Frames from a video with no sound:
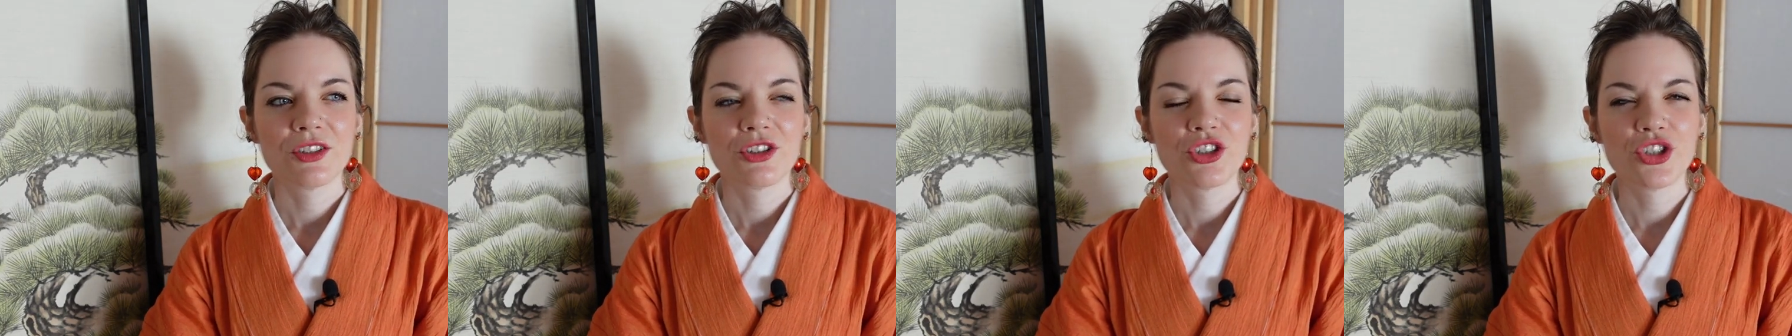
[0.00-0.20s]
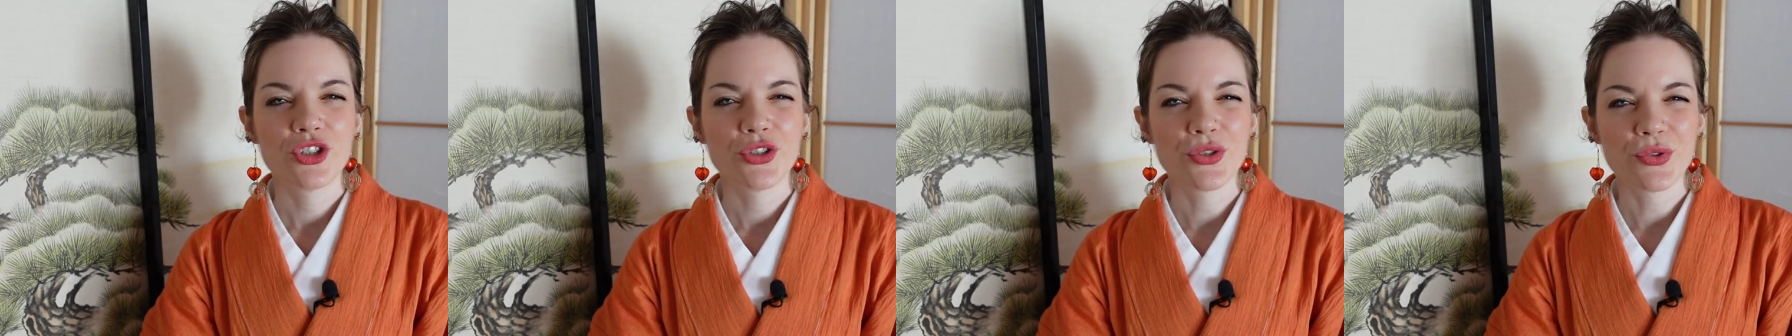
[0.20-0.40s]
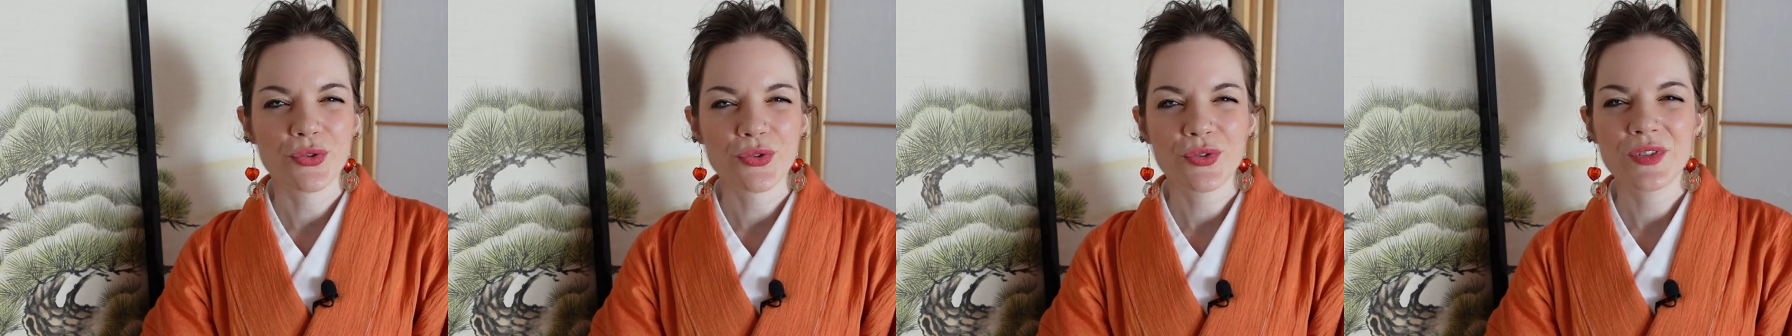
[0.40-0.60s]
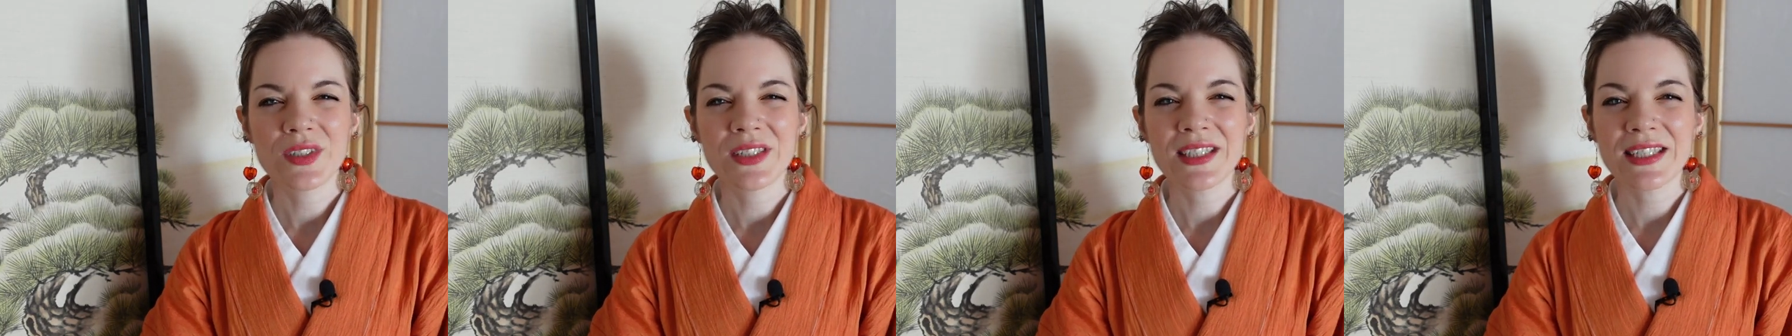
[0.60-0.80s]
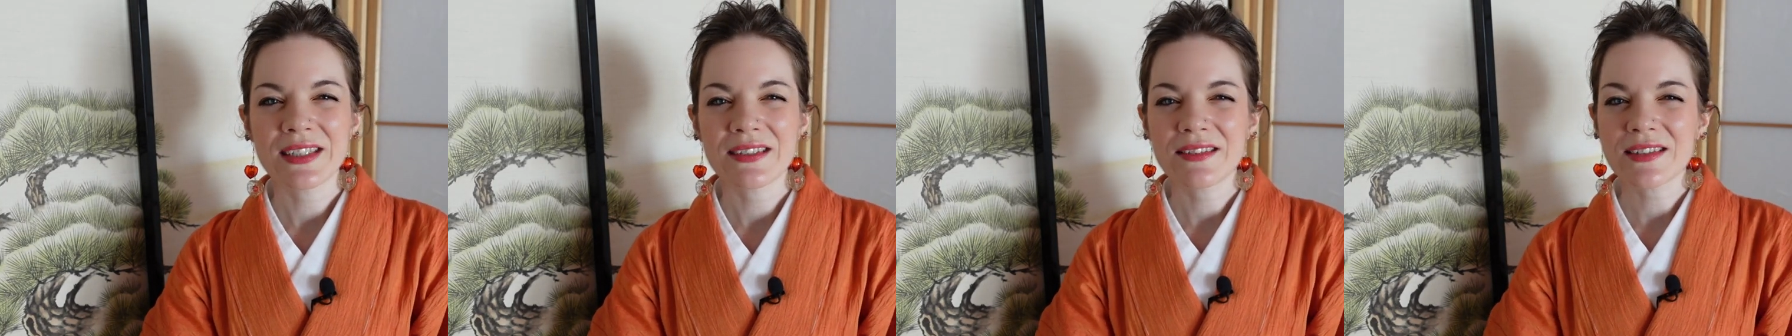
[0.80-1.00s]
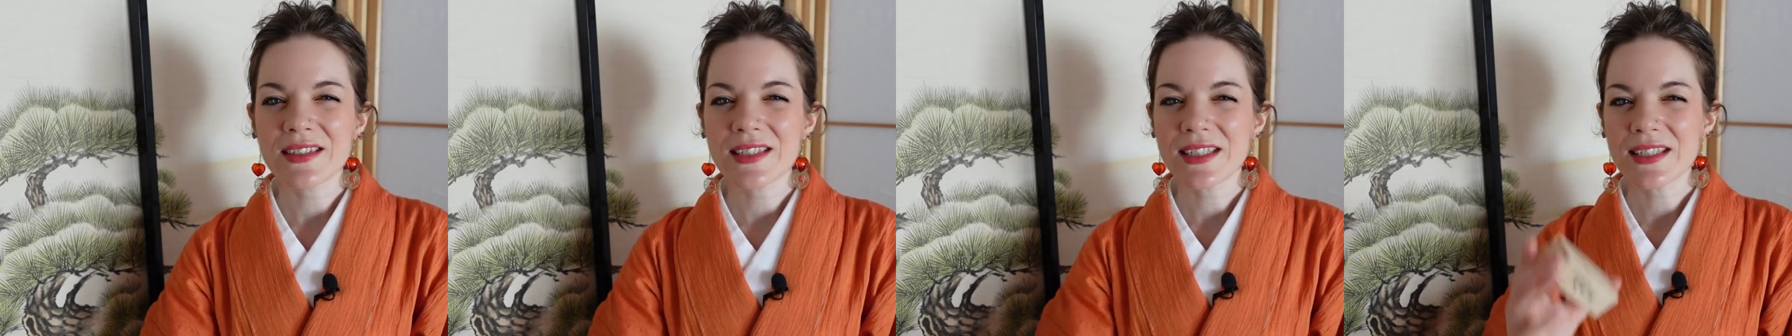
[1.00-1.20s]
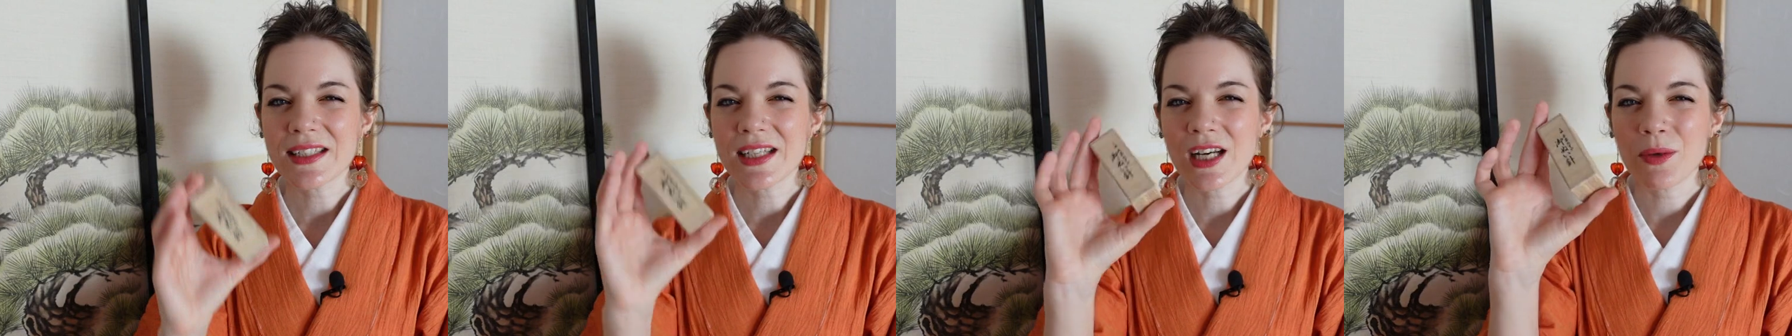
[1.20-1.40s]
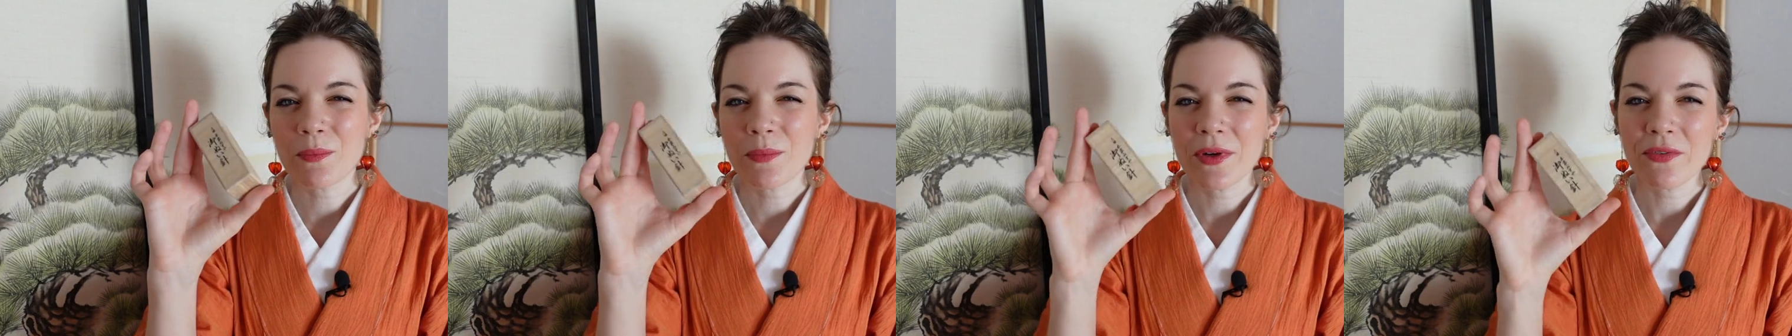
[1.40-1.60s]
choose nails that
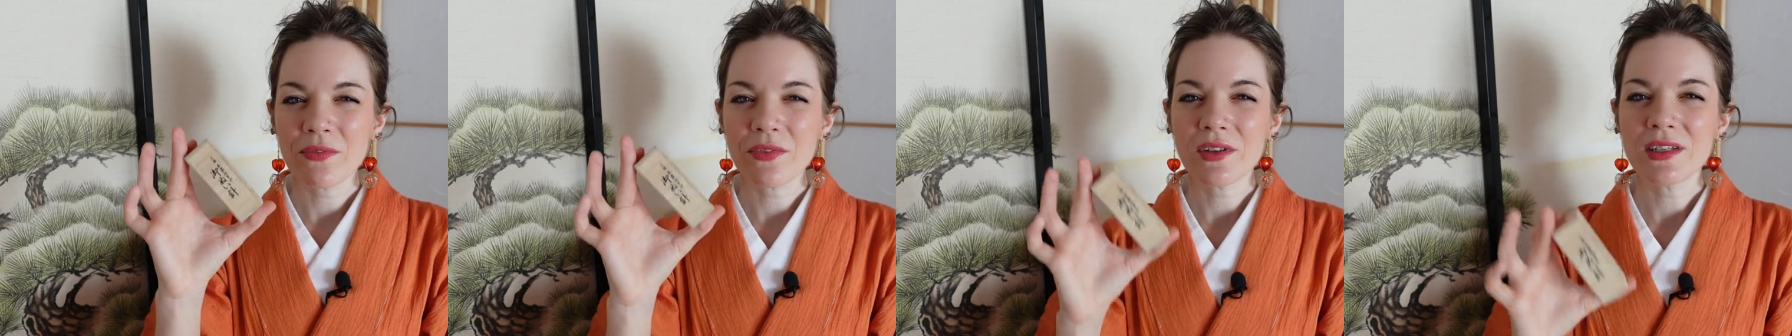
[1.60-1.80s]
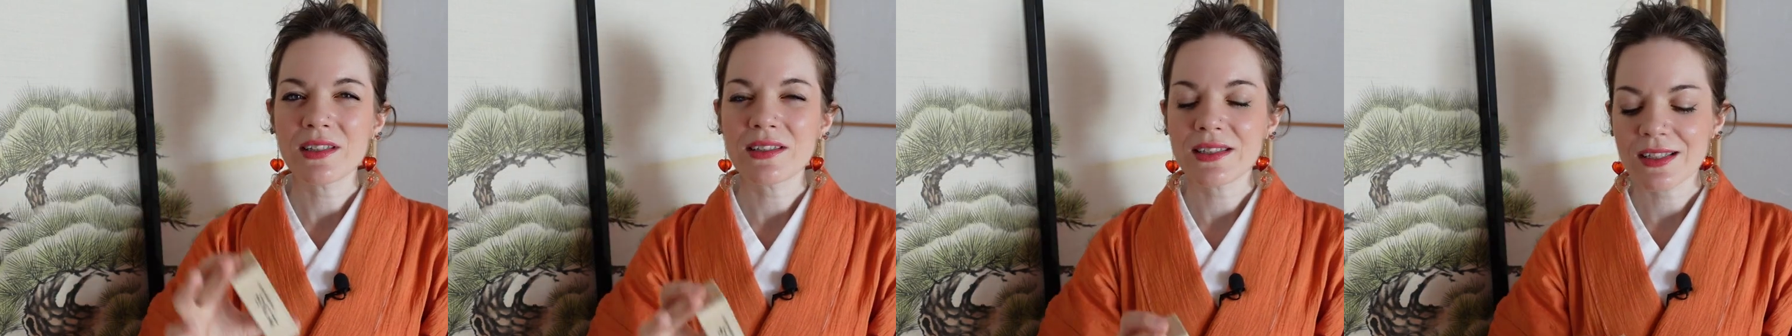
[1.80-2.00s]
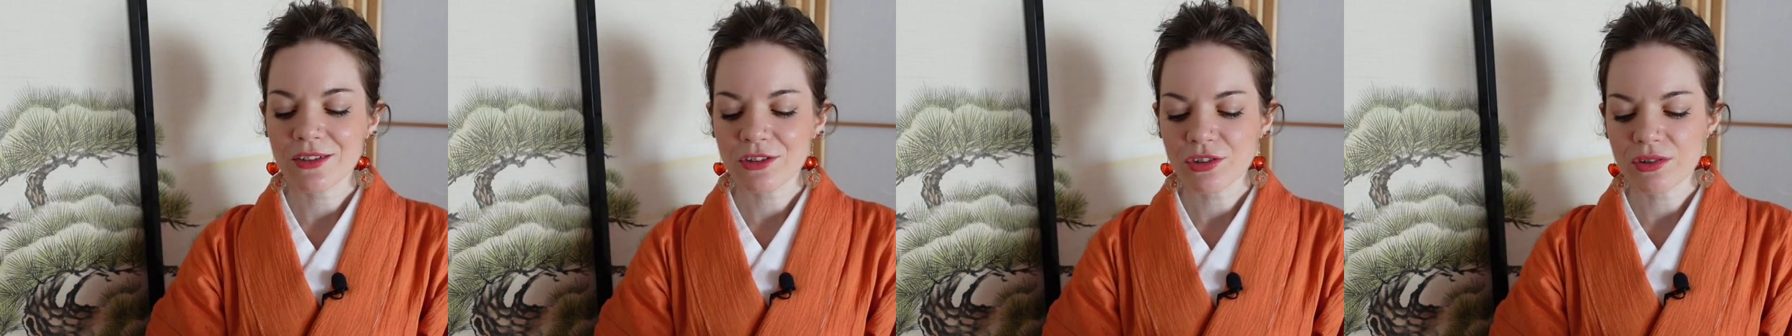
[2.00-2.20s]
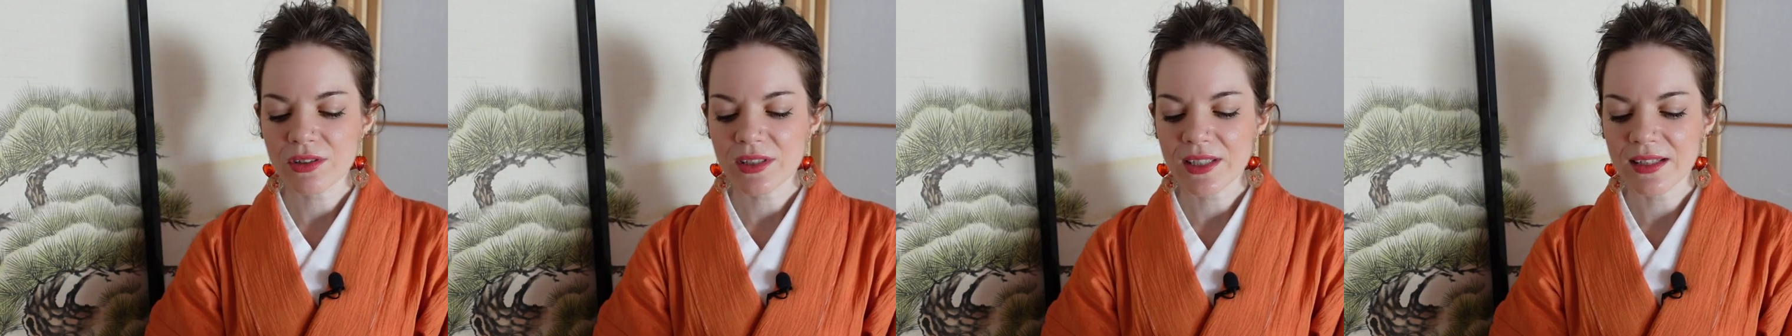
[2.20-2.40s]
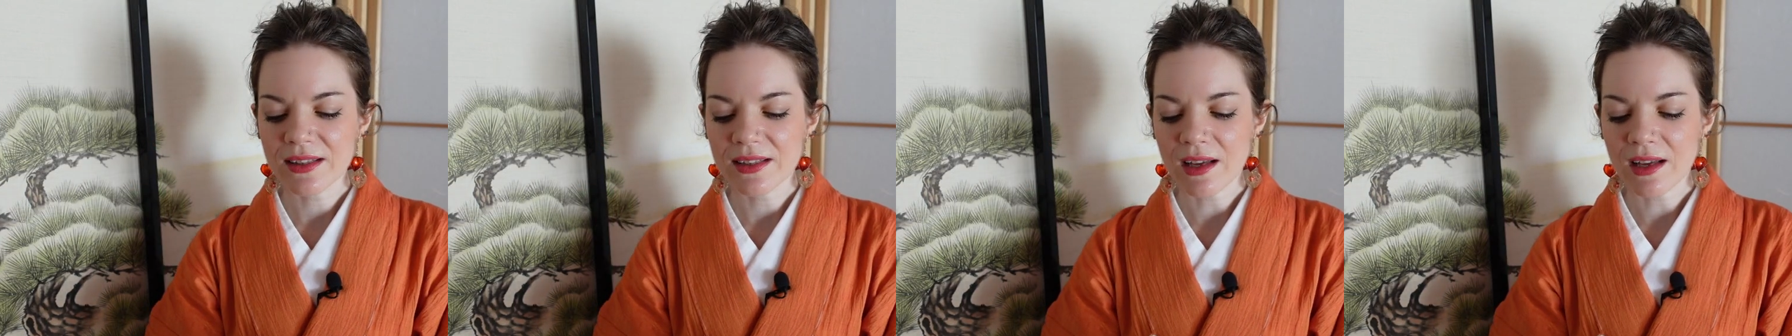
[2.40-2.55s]
come with this actually.